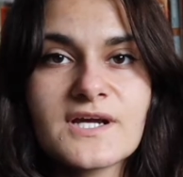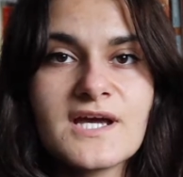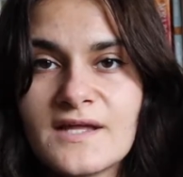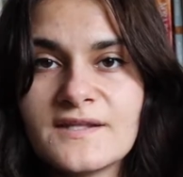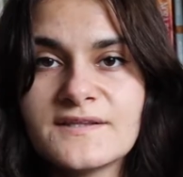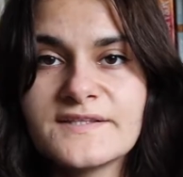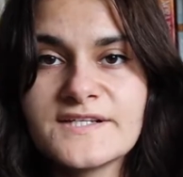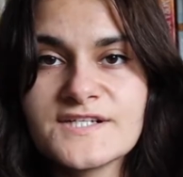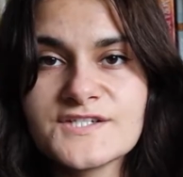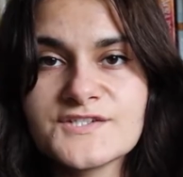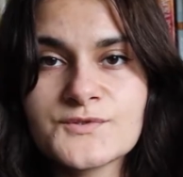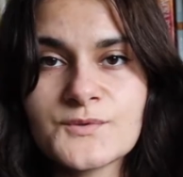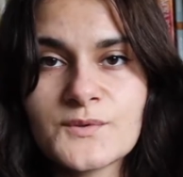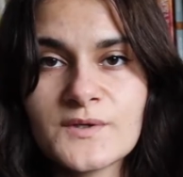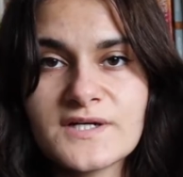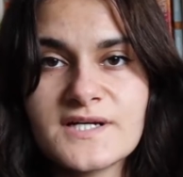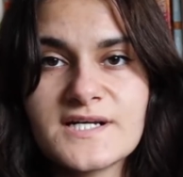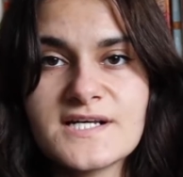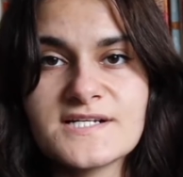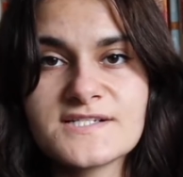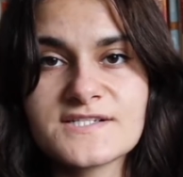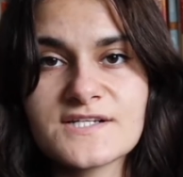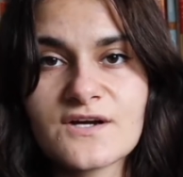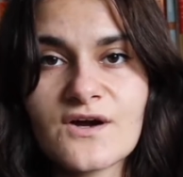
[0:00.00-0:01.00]
And this one
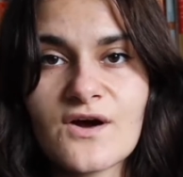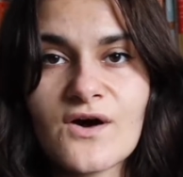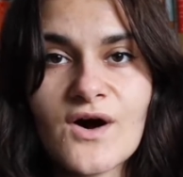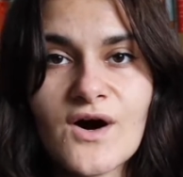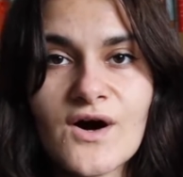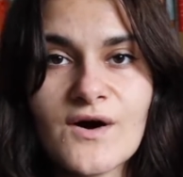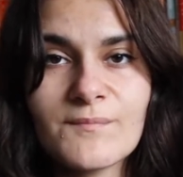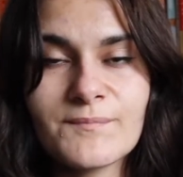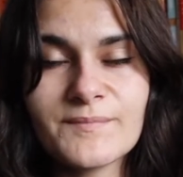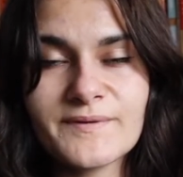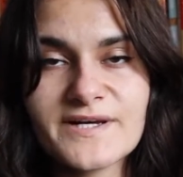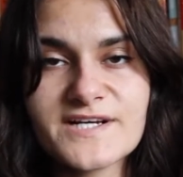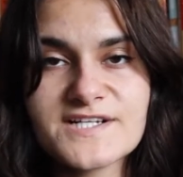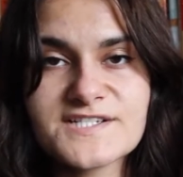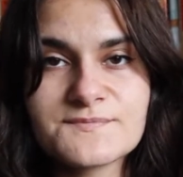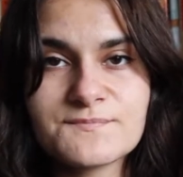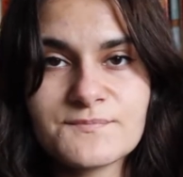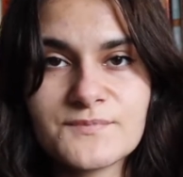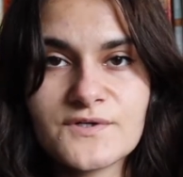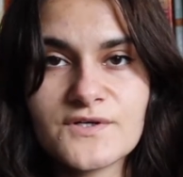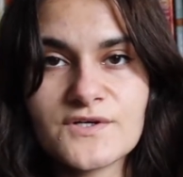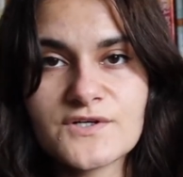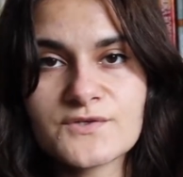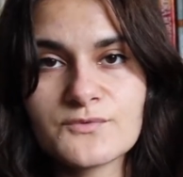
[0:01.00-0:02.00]
is a complex
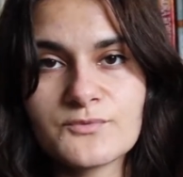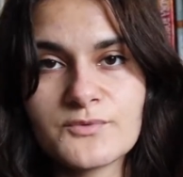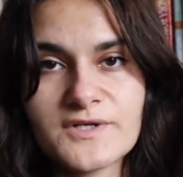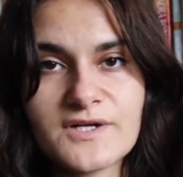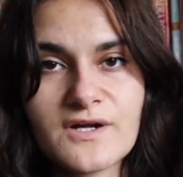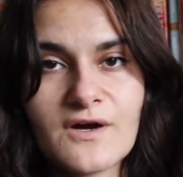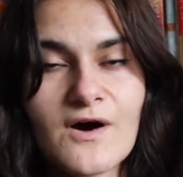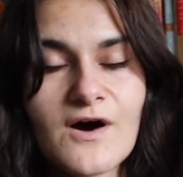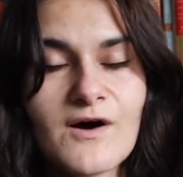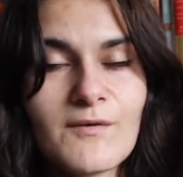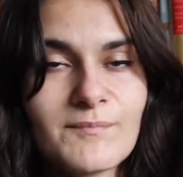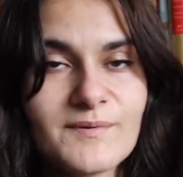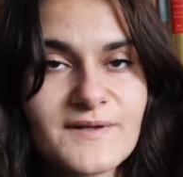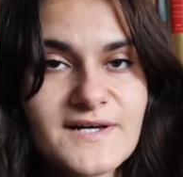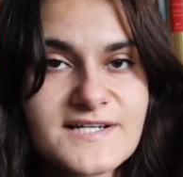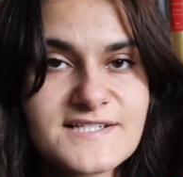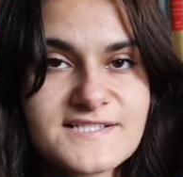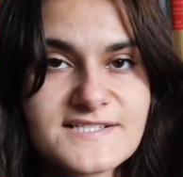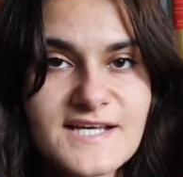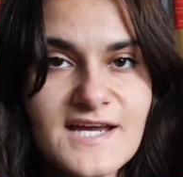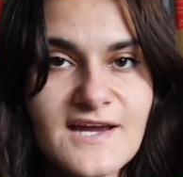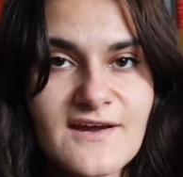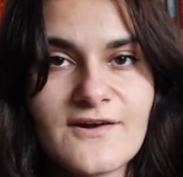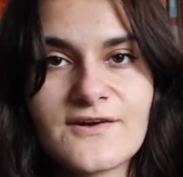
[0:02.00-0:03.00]
book with complex
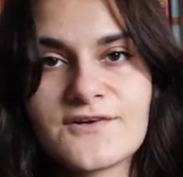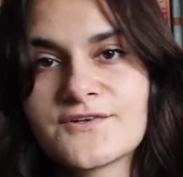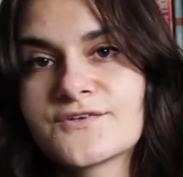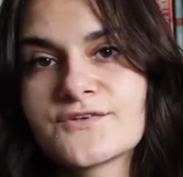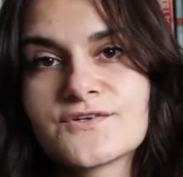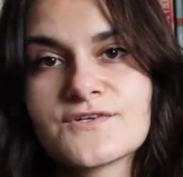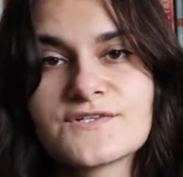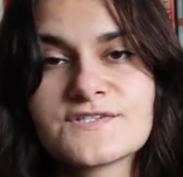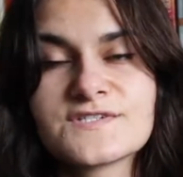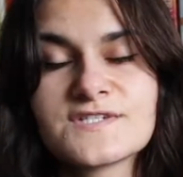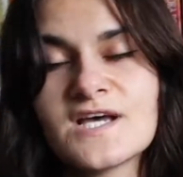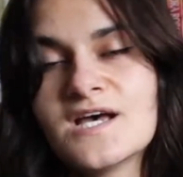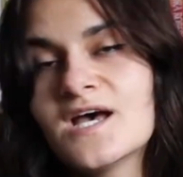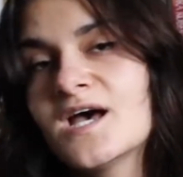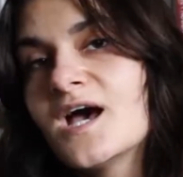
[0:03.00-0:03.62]
characters,